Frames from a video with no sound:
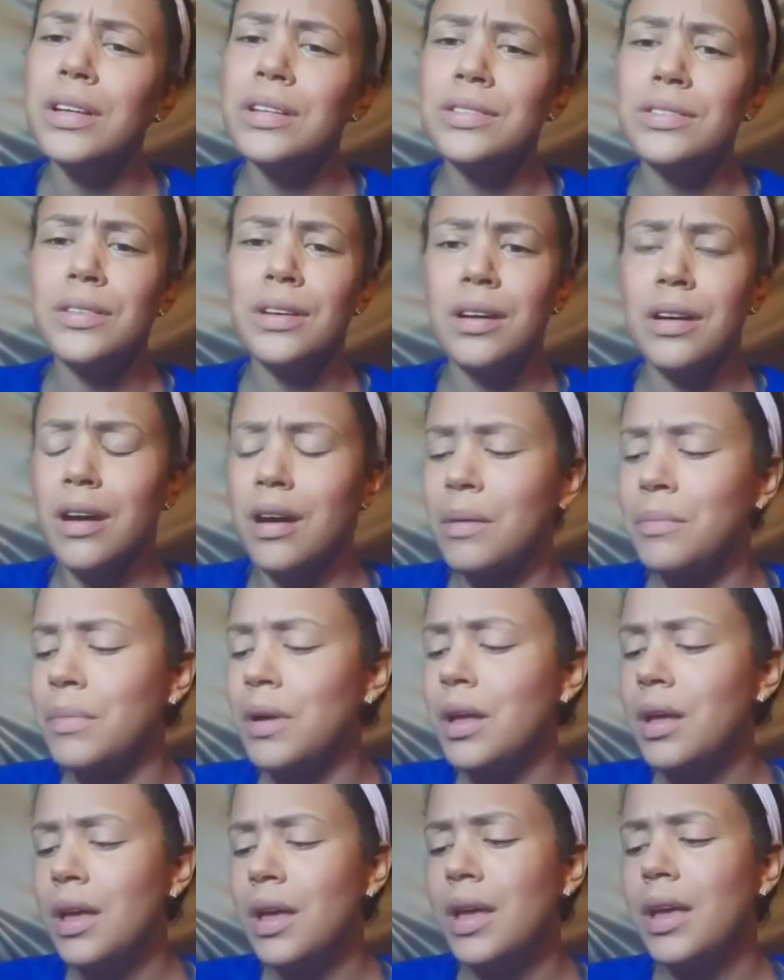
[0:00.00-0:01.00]
all need to
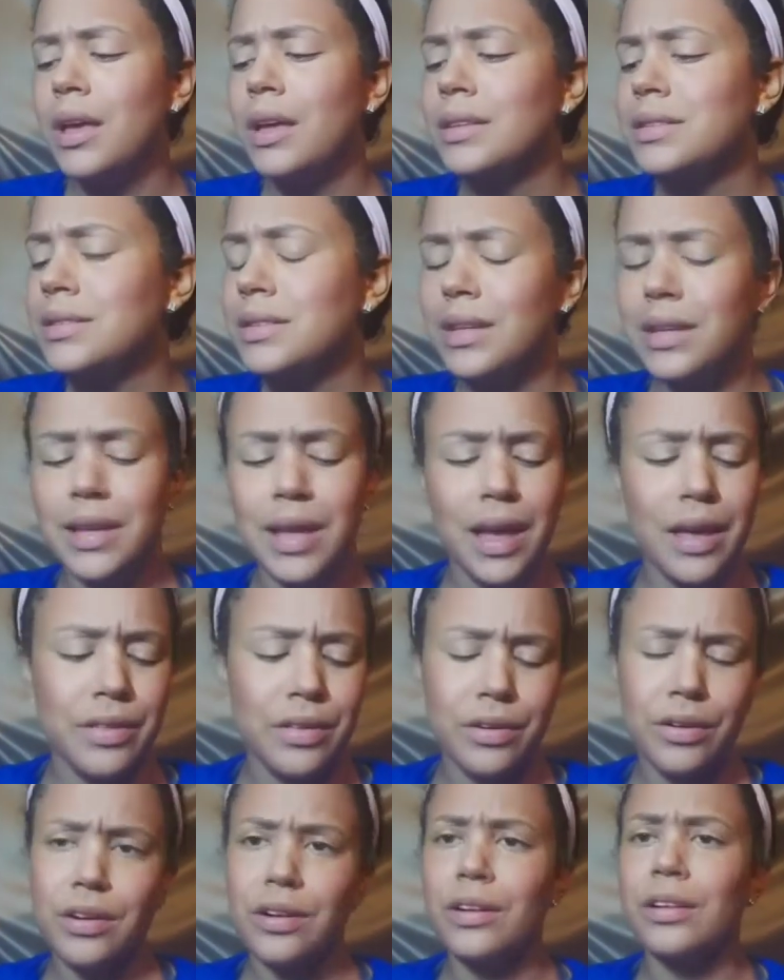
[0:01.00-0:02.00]
come
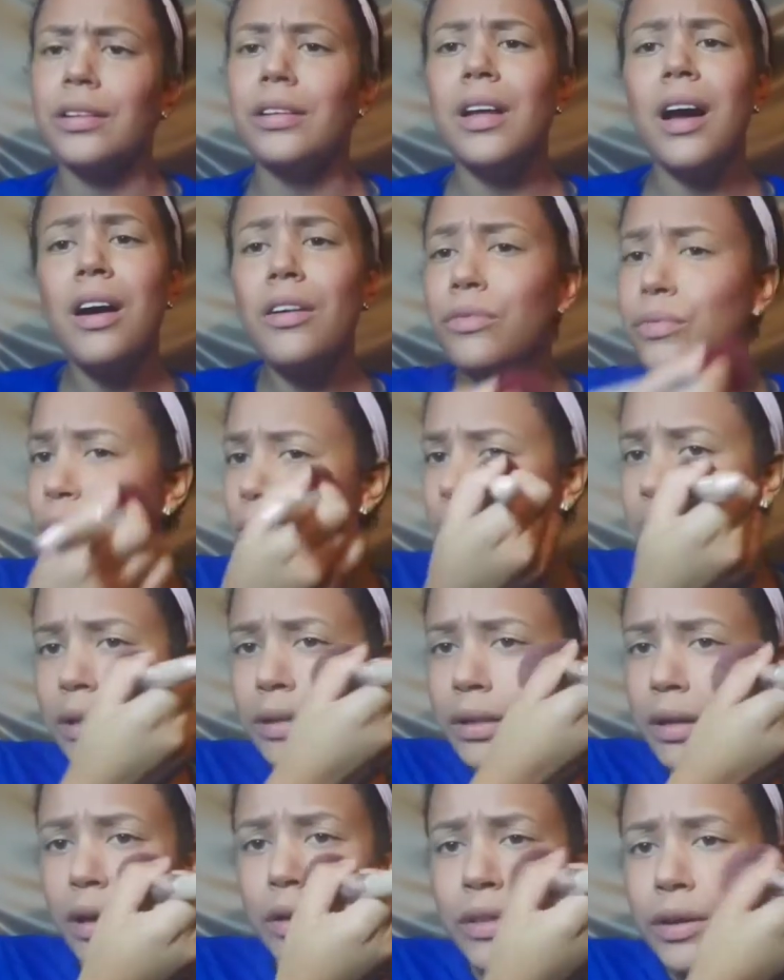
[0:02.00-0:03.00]
together, love one
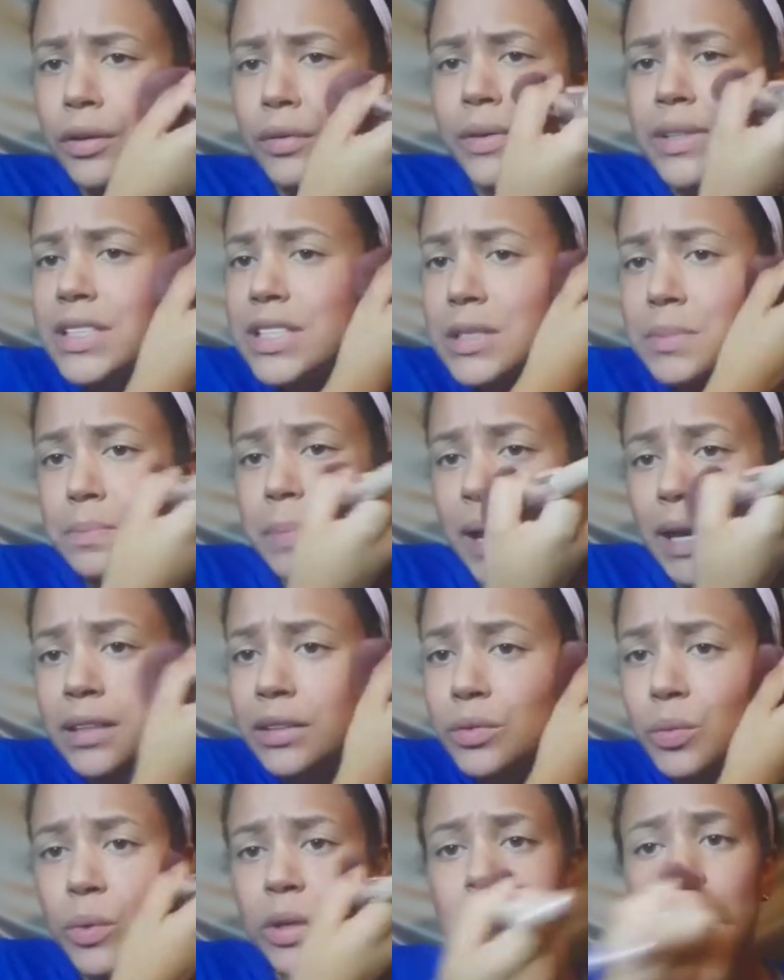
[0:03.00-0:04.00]
another,
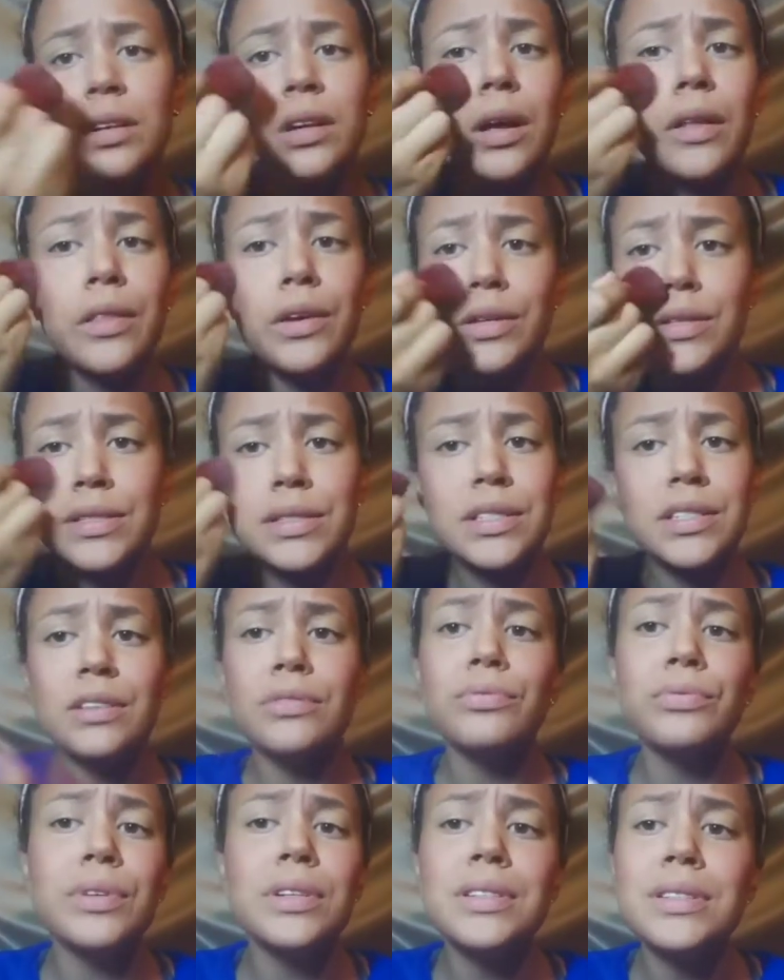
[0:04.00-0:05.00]
respect one another's
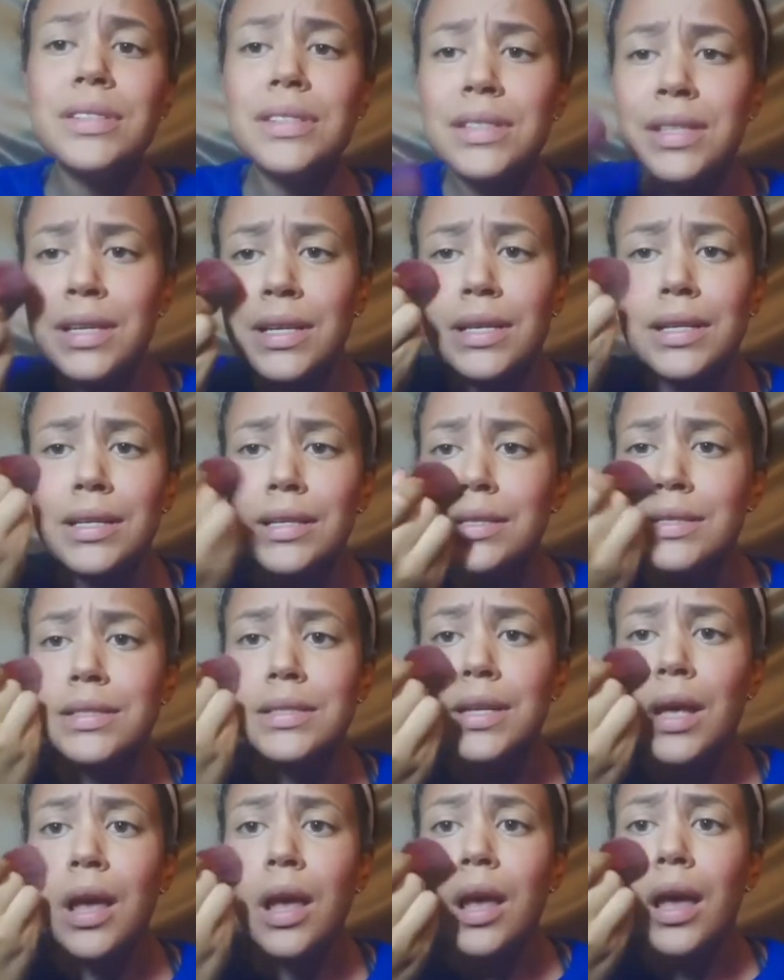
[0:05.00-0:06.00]

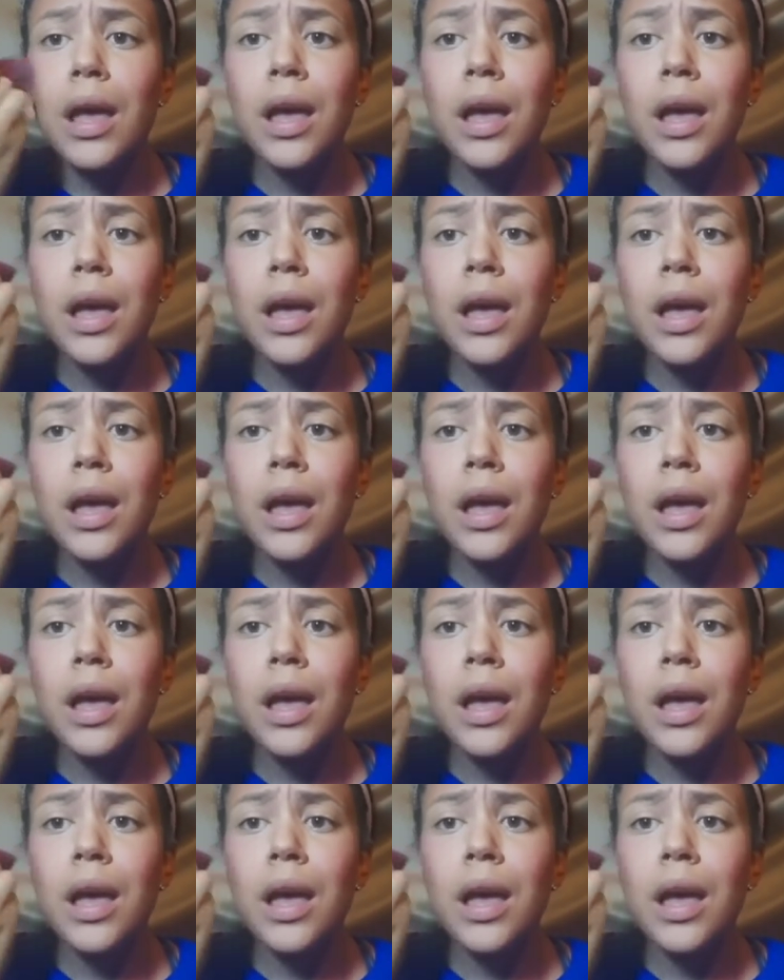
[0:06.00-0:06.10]
differences,